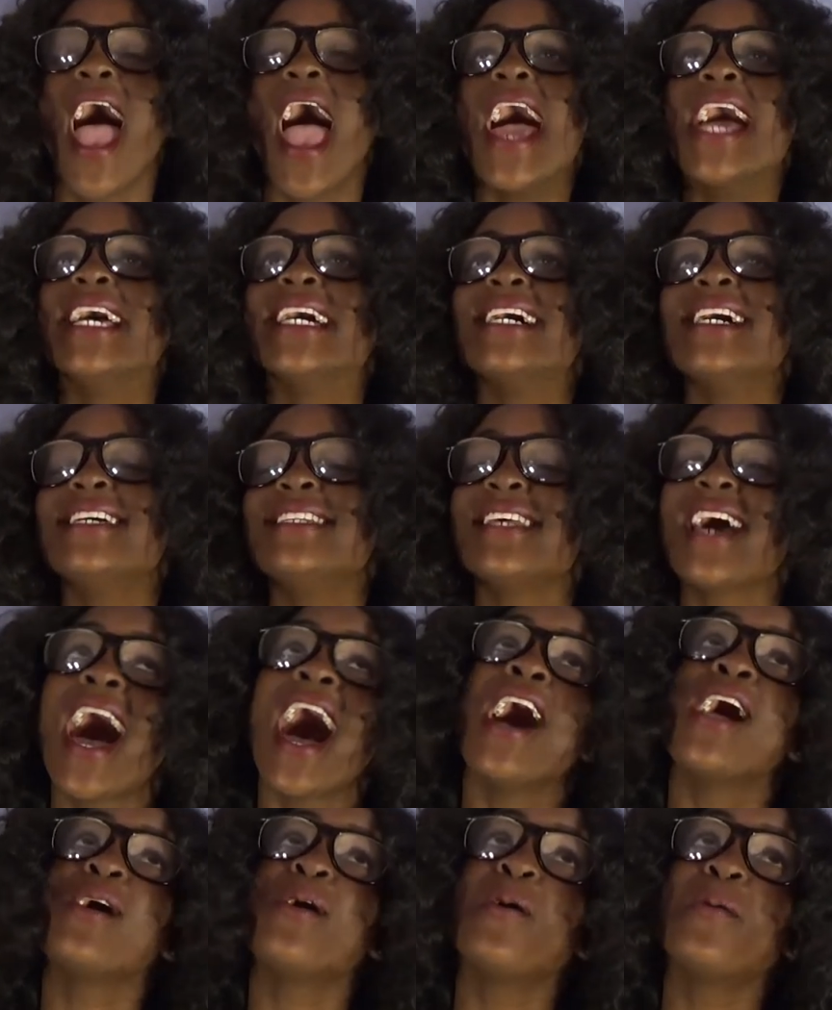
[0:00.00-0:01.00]

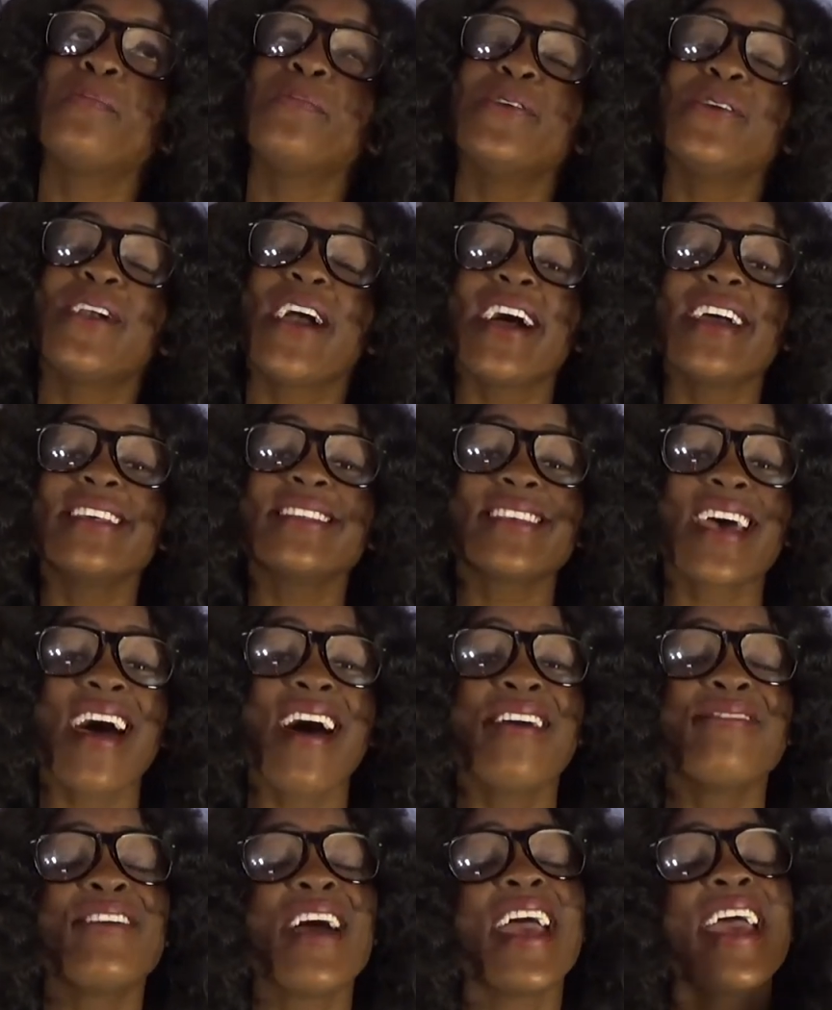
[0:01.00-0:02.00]
And I hope you guys
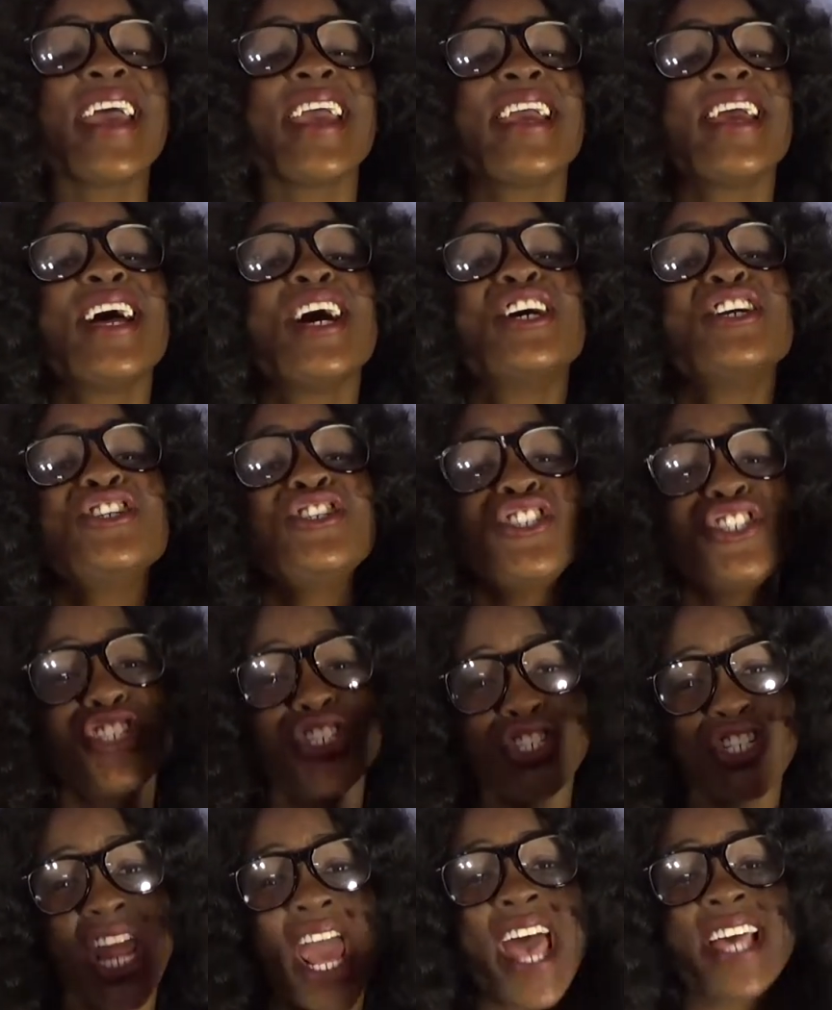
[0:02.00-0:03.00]
have a
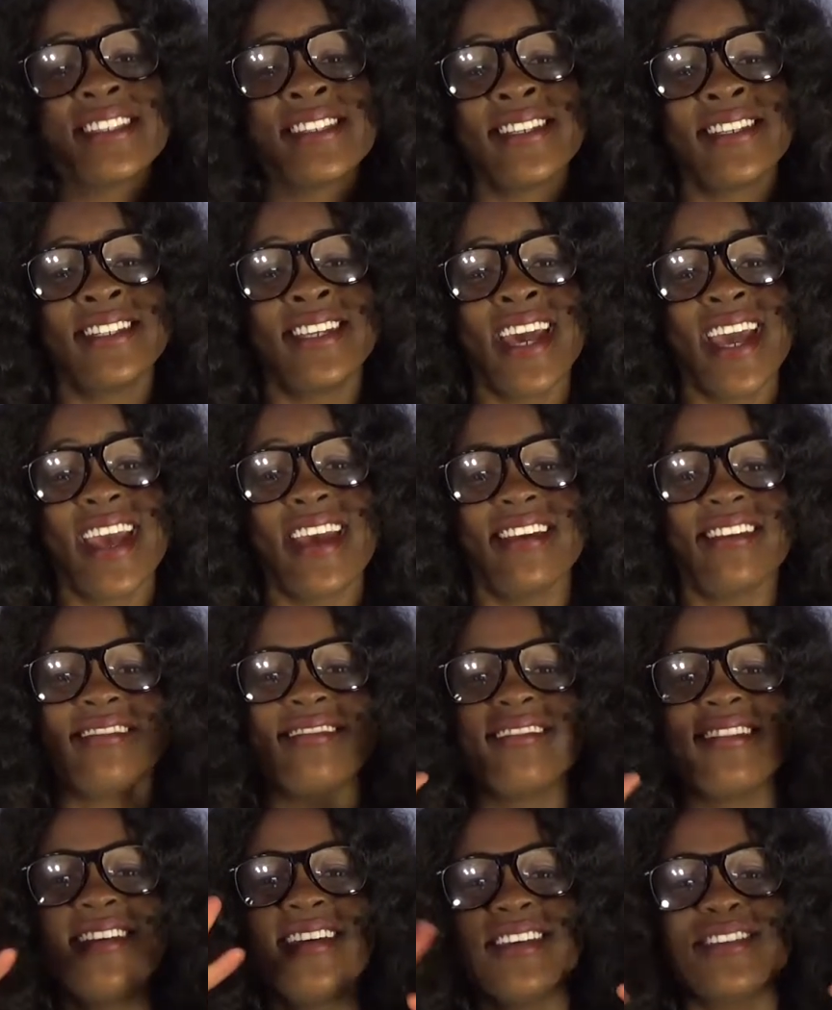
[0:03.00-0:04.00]
snazzy day.
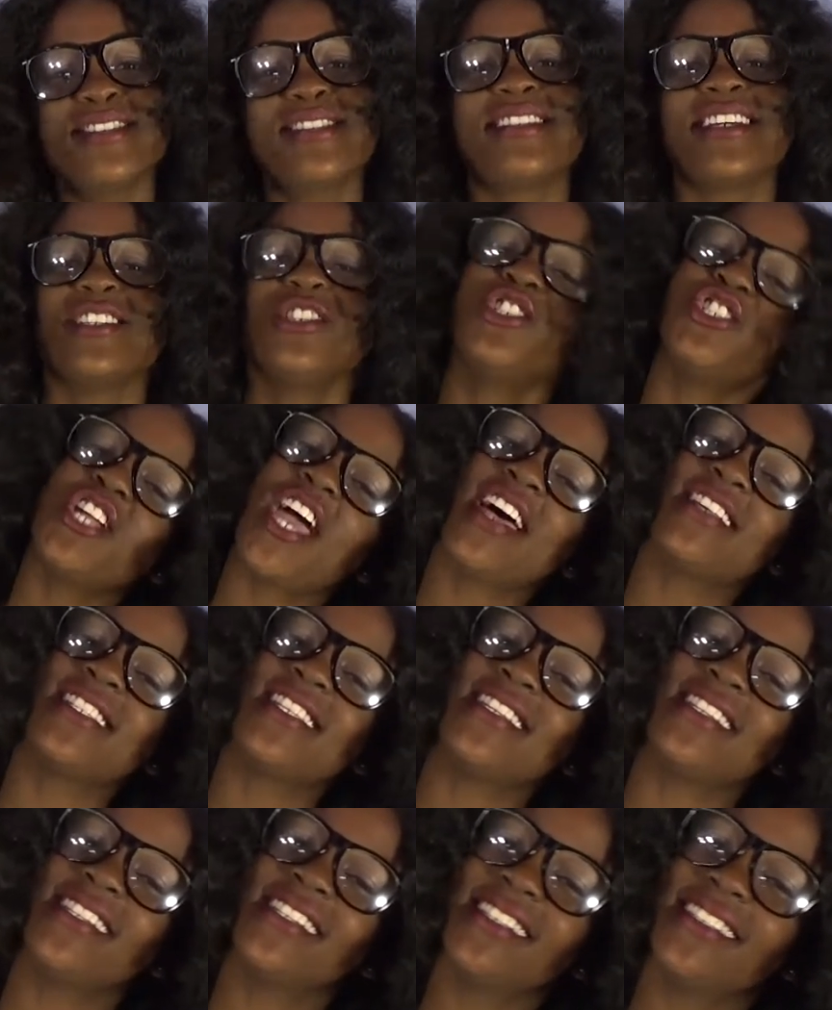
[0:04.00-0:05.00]
Stay
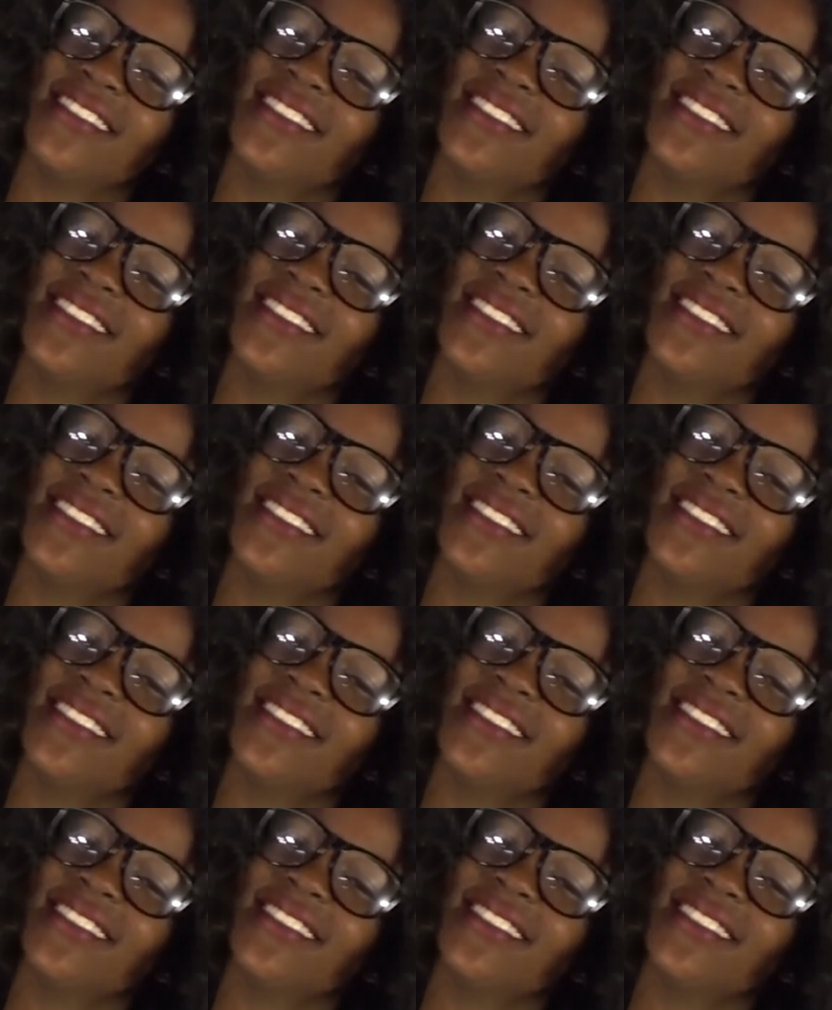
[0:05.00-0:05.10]
shazzy.